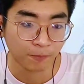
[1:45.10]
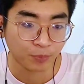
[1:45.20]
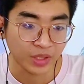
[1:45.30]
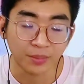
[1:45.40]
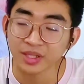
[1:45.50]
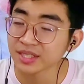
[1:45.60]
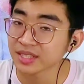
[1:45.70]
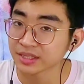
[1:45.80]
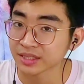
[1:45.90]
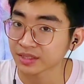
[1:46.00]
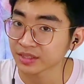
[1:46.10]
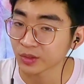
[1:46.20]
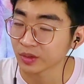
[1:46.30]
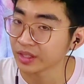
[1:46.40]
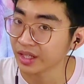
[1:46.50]
I mean, this is just
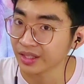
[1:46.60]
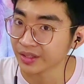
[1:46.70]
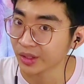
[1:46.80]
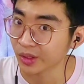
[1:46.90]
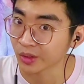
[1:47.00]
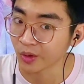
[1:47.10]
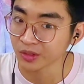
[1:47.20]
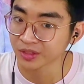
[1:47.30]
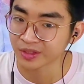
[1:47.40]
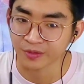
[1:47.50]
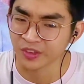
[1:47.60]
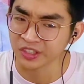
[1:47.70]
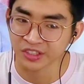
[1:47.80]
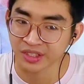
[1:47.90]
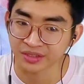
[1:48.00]
only the acoustic
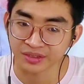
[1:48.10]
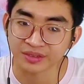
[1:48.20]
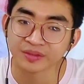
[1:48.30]
version.